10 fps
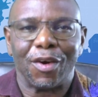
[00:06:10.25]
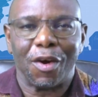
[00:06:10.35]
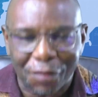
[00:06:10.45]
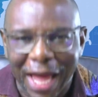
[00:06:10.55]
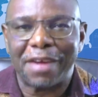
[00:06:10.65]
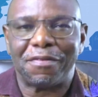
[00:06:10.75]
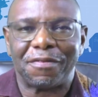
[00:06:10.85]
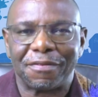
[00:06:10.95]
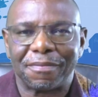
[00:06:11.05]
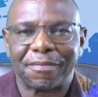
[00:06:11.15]
of
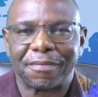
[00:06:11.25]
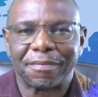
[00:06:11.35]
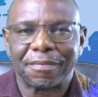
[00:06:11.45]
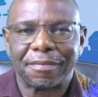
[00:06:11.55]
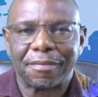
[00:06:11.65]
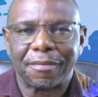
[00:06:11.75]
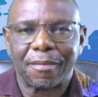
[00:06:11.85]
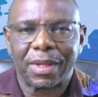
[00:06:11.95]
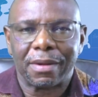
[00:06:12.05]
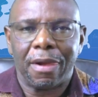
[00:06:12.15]
life.
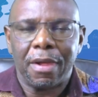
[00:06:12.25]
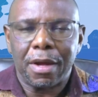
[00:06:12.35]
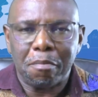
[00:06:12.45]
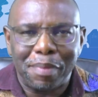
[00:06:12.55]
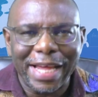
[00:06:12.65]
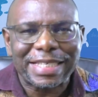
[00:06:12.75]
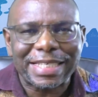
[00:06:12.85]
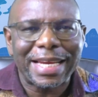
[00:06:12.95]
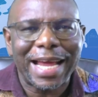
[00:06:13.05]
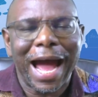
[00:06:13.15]

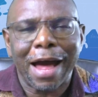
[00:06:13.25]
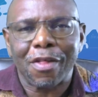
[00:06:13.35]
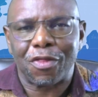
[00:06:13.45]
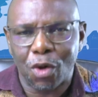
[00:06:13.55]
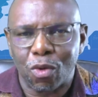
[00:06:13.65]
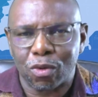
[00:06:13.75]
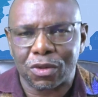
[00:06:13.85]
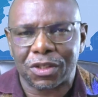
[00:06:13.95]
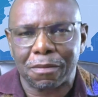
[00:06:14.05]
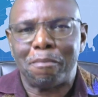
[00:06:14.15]
Blessed are
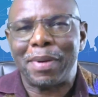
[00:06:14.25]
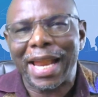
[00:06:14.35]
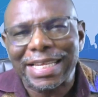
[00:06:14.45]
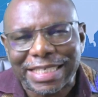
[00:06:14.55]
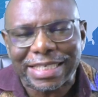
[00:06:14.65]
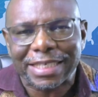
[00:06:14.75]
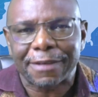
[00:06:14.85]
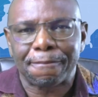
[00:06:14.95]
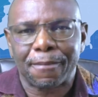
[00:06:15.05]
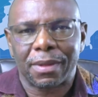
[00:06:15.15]
those, blessed.
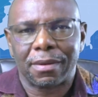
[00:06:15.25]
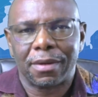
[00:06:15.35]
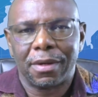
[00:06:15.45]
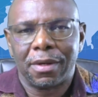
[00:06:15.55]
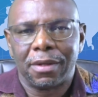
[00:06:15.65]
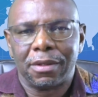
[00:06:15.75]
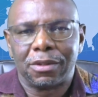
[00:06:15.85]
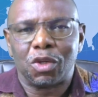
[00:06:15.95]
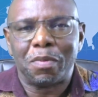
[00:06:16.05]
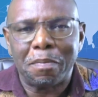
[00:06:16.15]

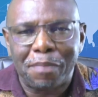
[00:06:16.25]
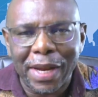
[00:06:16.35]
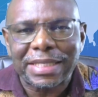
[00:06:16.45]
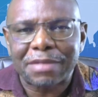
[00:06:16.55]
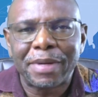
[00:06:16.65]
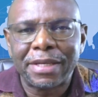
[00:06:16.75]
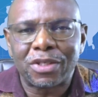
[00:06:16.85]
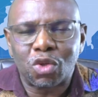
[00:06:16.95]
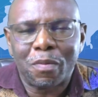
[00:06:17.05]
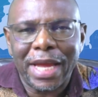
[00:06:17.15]
To be blessed
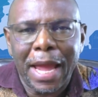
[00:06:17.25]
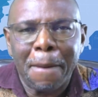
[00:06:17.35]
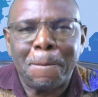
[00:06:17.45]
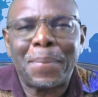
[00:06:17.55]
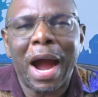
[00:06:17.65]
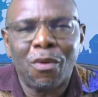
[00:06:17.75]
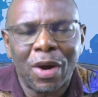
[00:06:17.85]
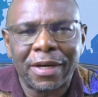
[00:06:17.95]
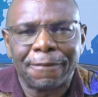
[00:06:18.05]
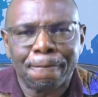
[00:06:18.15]
means to be
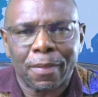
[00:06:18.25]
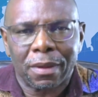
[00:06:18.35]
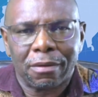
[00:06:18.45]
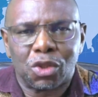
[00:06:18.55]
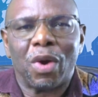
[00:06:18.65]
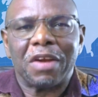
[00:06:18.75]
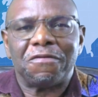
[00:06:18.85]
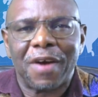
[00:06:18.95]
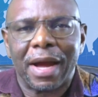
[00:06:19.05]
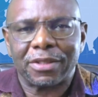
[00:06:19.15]
empowered to
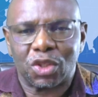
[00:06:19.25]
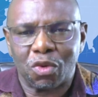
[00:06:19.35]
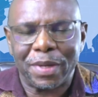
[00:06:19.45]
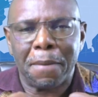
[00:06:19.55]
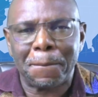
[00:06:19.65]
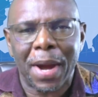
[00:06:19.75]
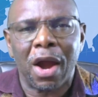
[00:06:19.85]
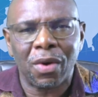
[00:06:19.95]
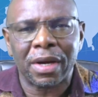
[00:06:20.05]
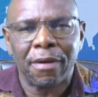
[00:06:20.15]
advance, to be
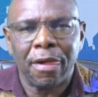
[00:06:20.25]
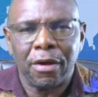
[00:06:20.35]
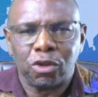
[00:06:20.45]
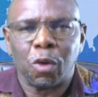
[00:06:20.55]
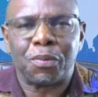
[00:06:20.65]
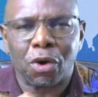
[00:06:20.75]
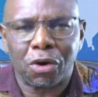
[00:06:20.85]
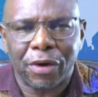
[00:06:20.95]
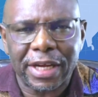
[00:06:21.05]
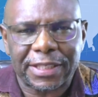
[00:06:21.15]
empowered to
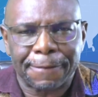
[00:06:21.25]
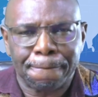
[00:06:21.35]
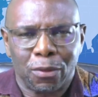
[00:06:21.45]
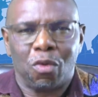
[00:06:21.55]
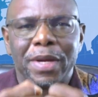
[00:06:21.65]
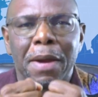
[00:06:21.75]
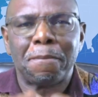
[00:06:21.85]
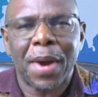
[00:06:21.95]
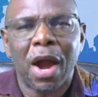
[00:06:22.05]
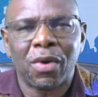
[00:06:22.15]
progress, to be
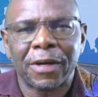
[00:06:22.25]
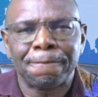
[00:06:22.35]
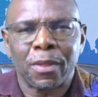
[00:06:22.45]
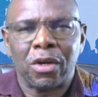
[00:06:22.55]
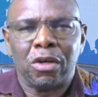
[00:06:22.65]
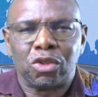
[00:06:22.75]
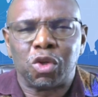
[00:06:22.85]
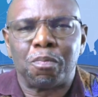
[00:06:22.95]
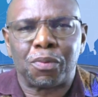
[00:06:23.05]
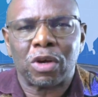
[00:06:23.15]
empowered
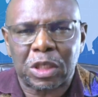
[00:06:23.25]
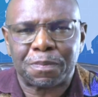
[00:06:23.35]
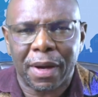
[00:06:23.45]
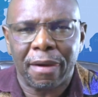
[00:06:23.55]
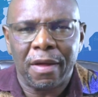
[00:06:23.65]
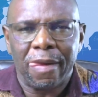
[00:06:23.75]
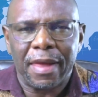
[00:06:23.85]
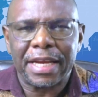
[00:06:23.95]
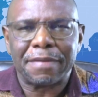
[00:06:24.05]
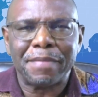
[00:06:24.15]
to prosper.
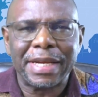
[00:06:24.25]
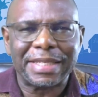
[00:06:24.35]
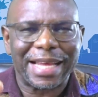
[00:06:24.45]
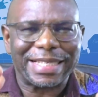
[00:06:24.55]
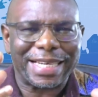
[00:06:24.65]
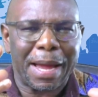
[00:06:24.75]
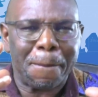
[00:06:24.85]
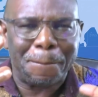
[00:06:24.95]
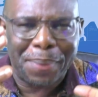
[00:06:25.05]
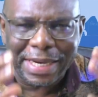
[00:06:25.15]
It means there is an
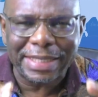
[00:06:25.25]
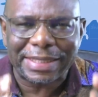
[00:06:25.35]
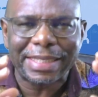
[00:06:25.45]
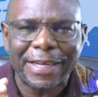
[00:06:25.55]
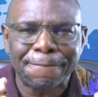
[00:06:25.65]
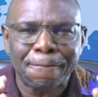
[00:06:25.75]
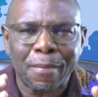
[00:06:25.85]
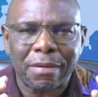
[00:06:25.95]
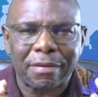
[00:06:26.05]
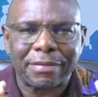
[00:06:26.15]
ability
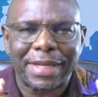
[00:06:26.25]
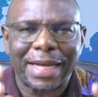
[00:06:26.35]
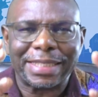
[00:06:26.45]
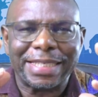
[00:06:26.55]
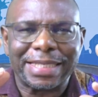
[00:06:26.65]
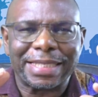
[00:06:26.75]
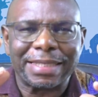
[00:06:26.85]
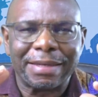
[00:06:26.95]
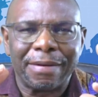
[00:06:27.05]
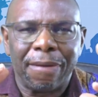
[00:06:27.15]
that
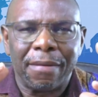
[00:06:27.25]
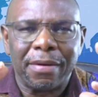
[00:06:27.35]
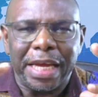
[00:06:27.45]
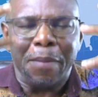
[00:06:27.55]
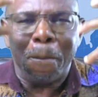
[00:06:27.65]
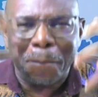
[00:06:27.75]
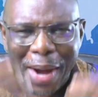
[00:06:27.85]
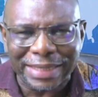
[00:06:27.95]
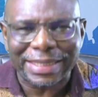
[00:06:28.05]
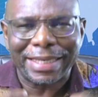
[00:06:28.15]
is
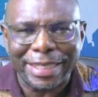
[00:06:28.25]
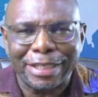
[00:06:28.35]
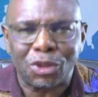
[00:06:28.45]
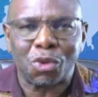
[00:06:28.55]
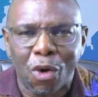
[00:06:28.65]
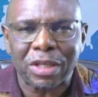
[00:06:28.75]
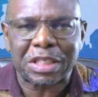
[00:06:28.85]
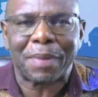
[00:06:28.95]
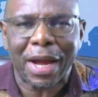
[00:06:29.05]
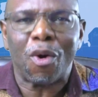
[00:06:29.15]
imparted into
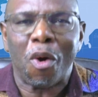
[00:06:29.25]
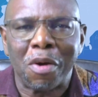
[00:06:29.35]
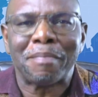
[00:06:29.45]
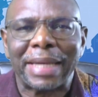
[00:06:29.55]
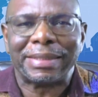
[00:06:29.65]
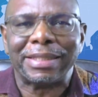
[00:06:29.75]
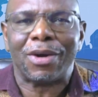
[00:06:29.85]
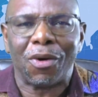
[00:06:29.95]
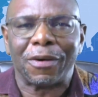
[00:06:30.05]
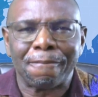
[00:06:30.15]
us by Almighty
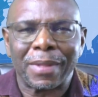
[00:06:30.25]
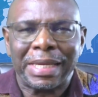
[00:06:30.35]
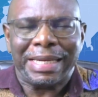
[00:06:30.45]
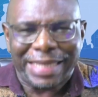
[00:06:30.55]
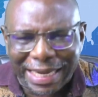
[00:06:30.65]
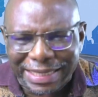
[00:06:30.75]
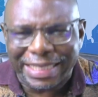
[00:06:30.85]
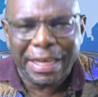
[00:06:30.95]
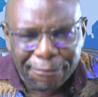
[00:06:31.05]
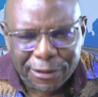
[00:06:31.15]
God
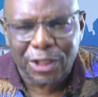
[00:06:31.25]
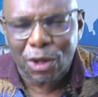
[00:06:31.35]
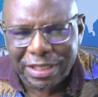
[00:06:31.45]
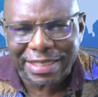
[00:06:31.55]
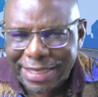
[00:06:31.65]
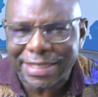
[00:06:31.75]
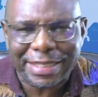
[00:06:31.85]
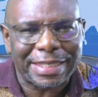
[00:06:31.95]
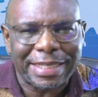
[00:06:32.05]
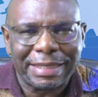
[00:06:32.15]
that gives us
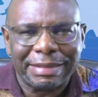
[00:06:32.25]
this